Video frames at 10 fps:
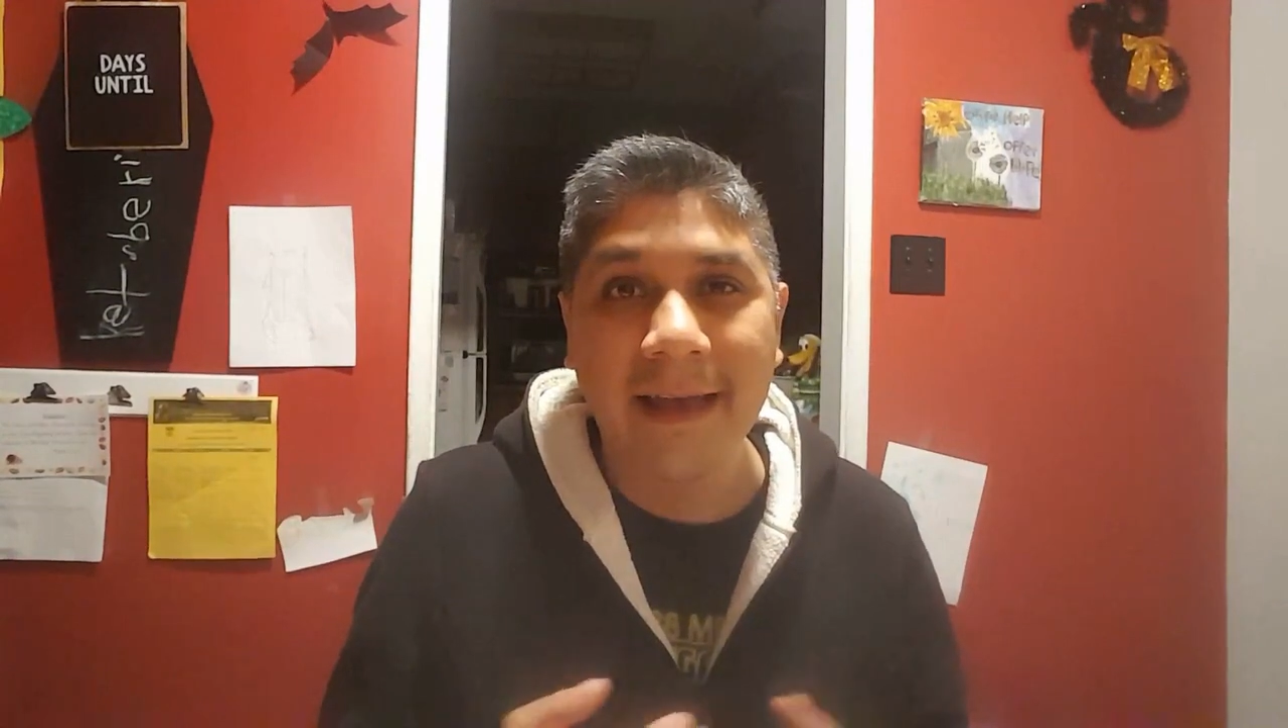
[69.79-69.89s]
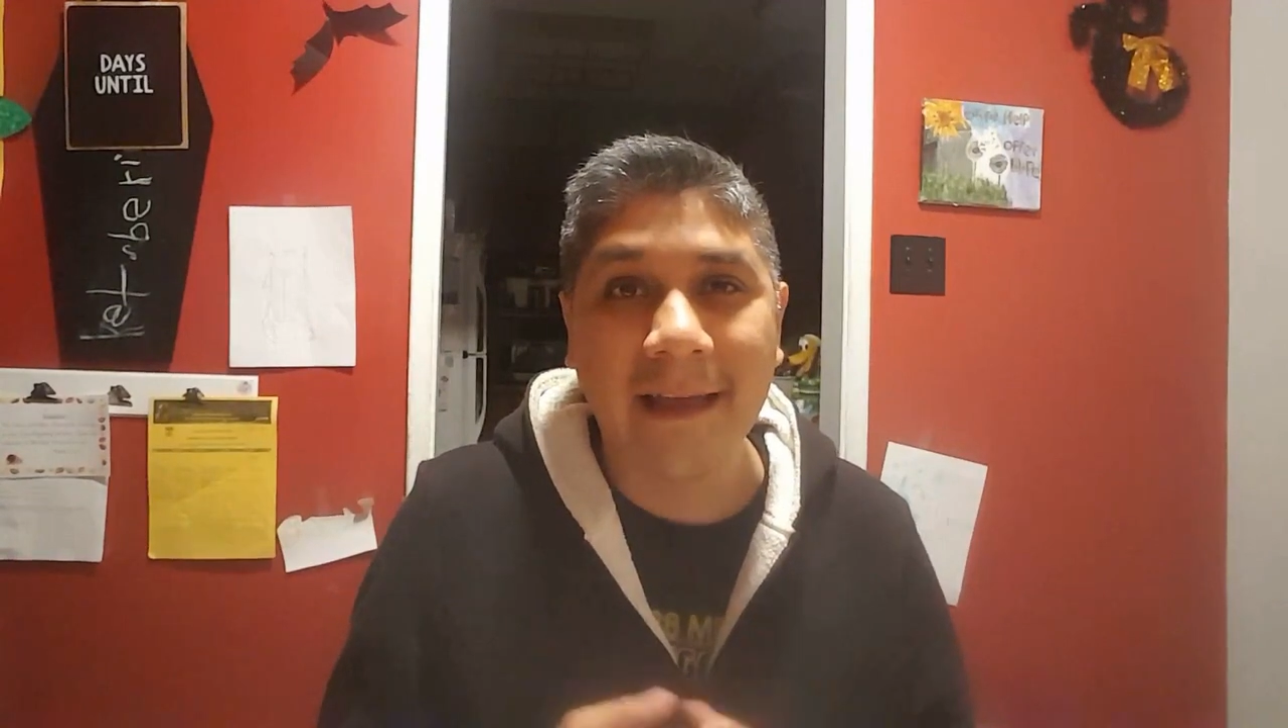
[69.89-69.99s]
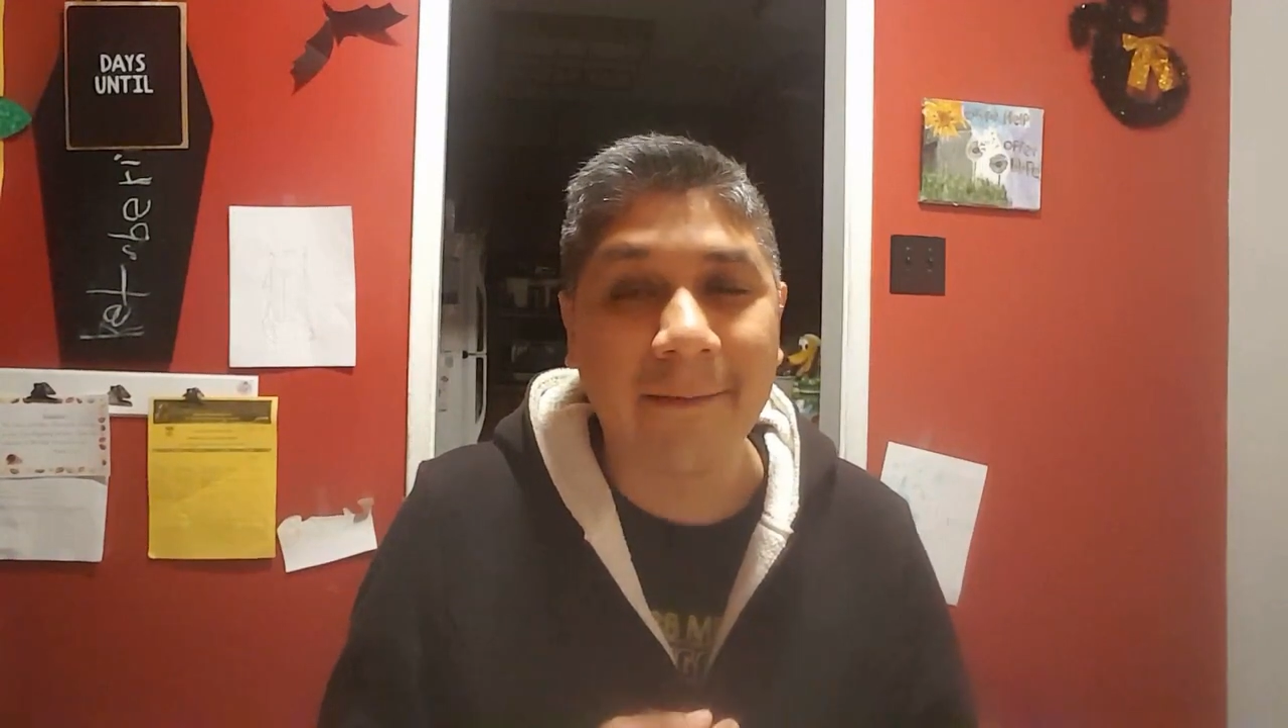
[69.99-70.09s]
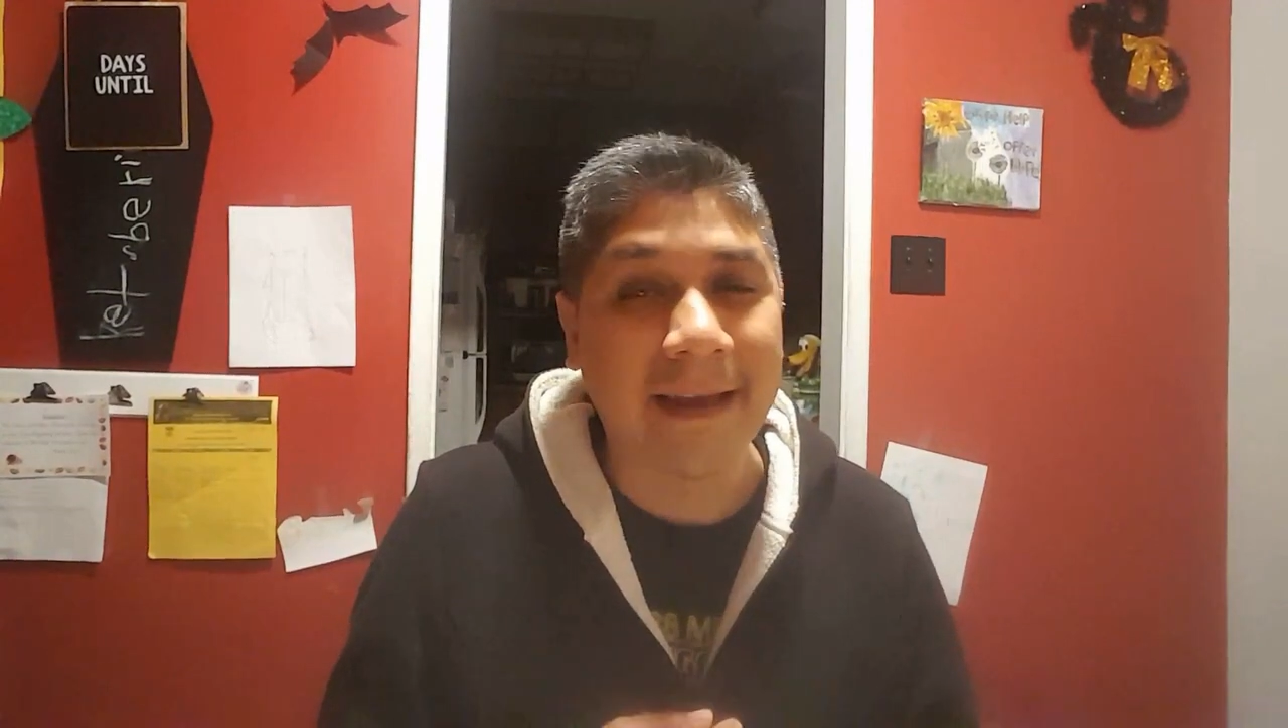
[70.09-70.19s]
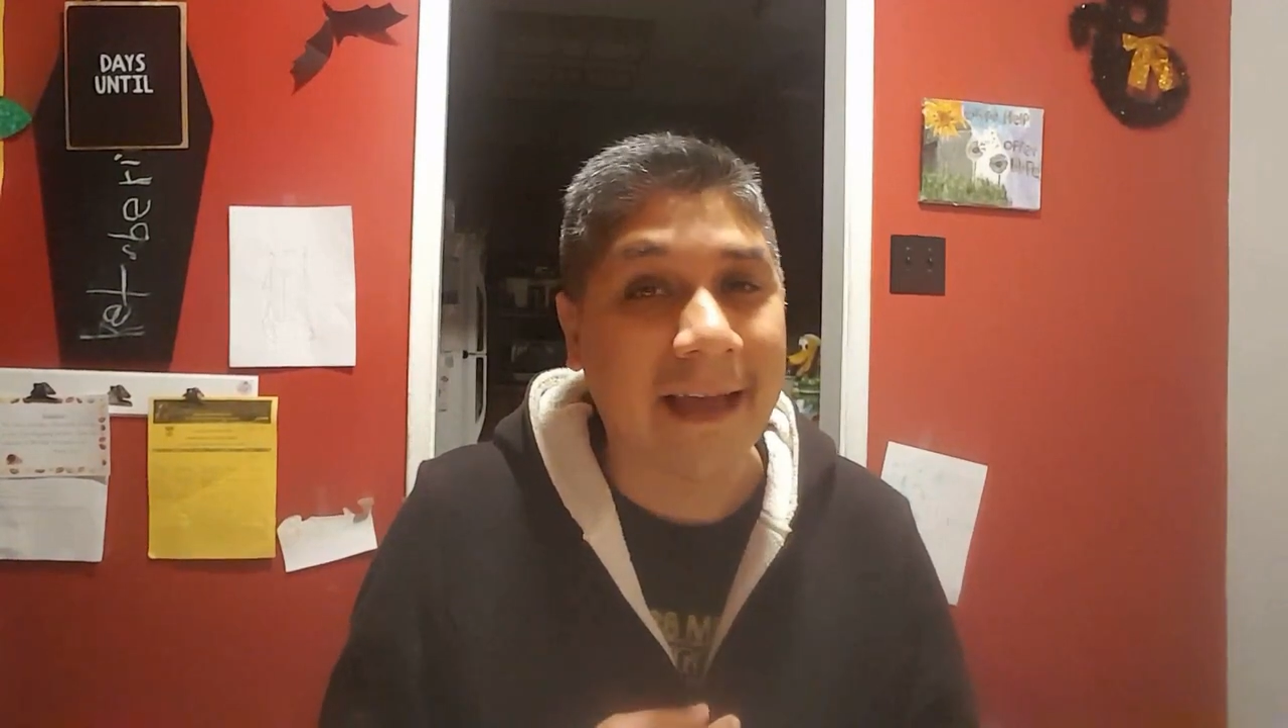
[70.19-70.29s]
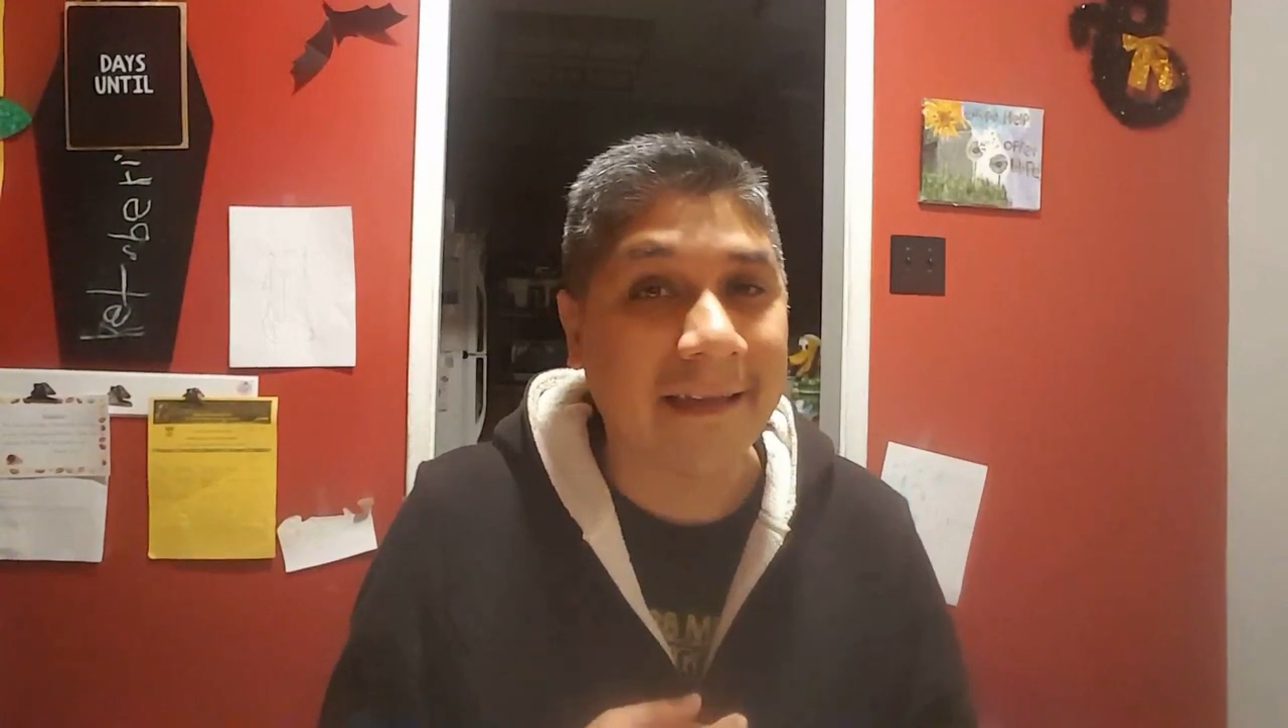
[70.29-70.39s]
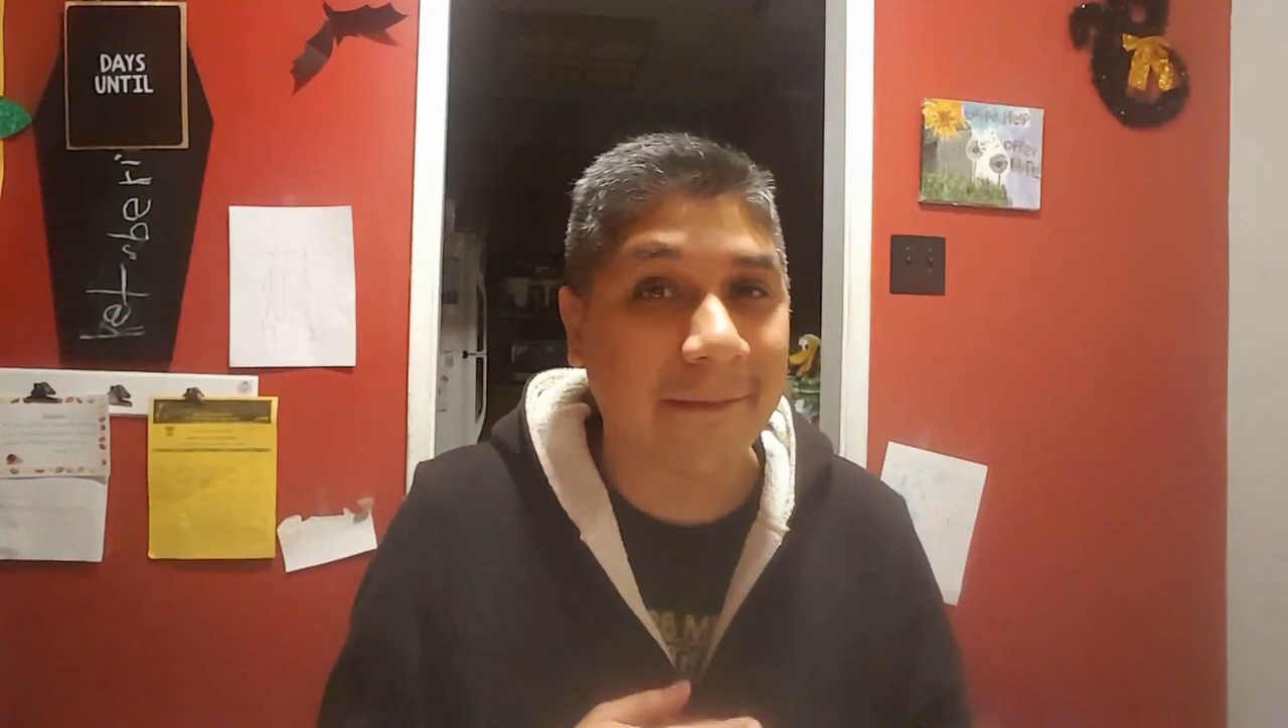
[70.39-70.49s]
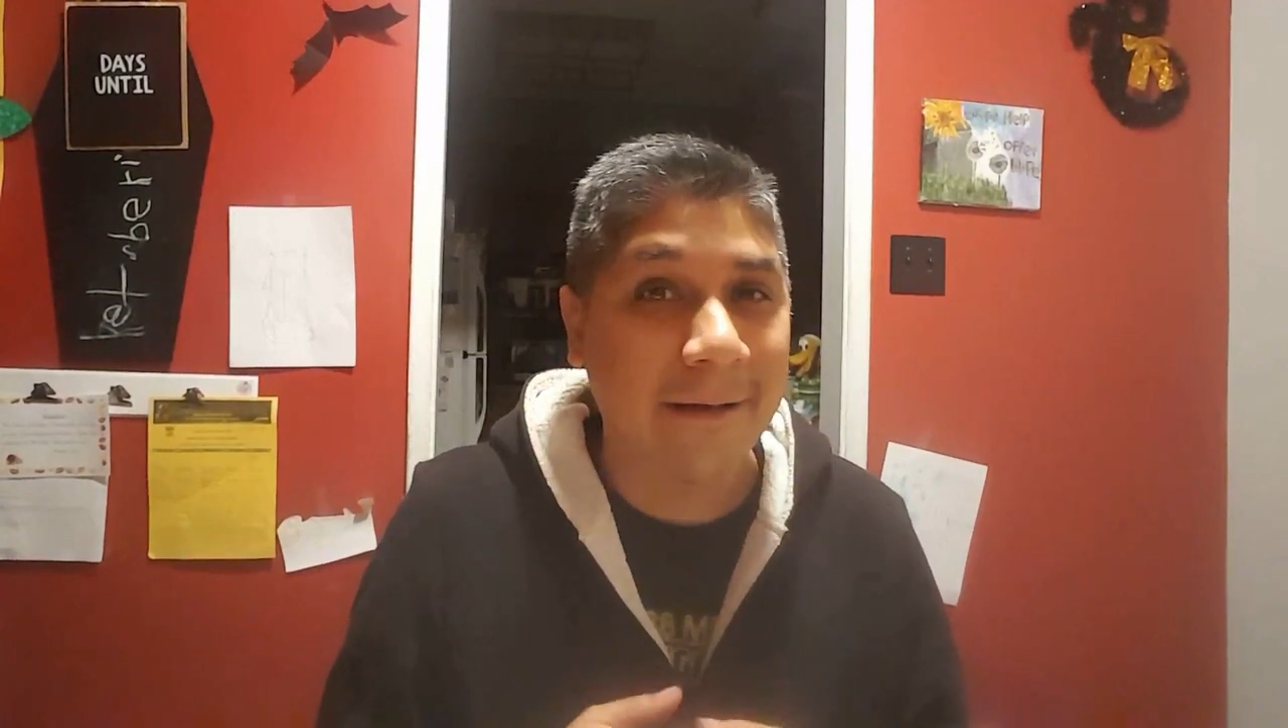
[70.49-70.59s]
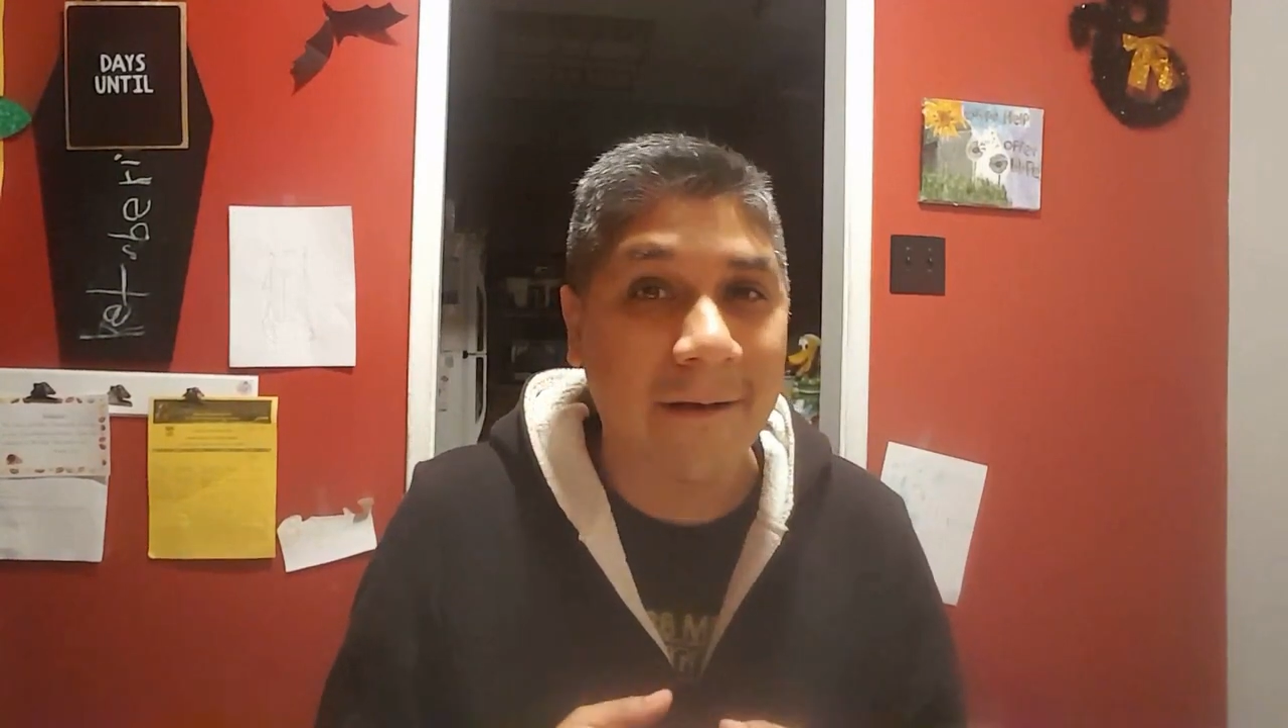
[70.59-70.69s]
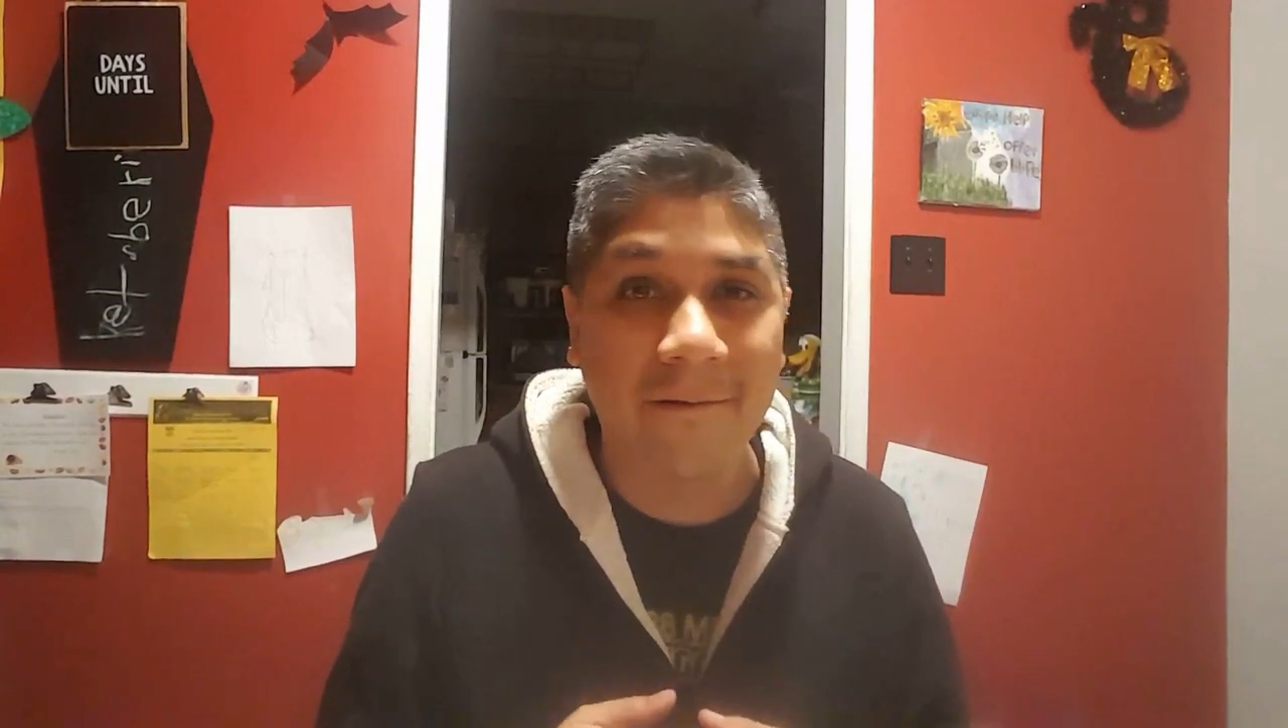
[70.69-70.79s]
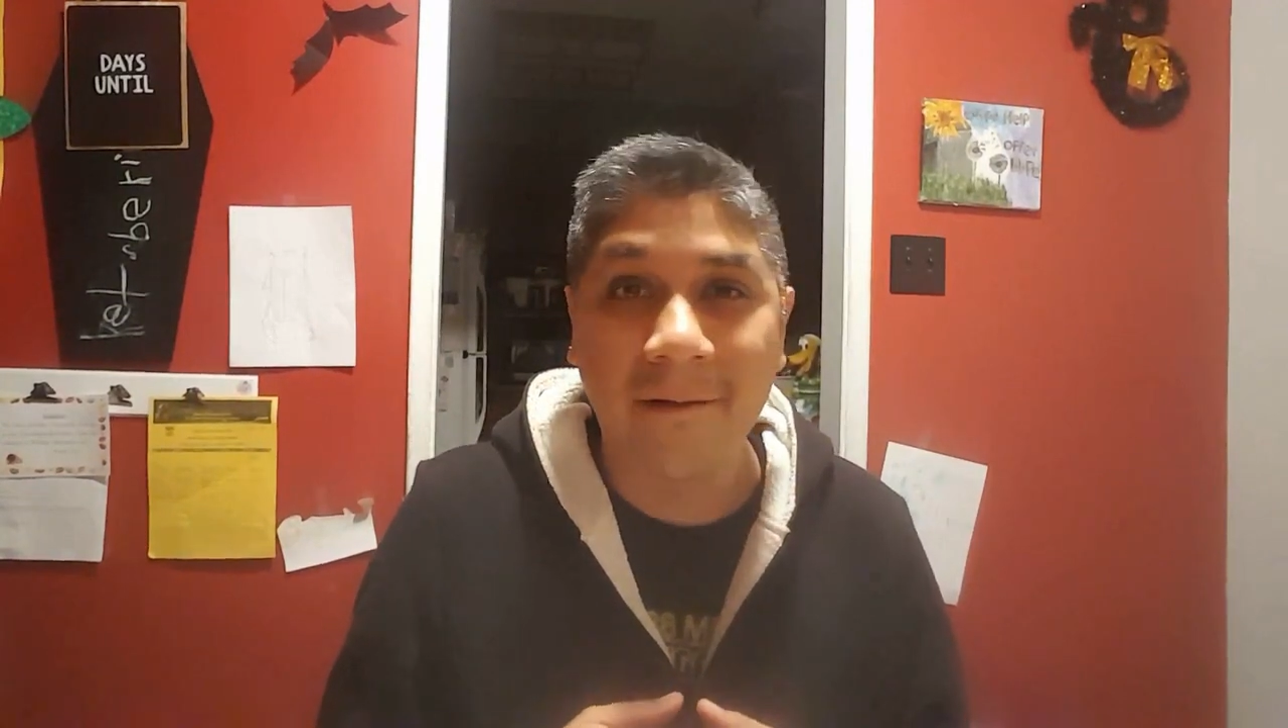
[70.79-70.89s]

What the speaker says: has been asked about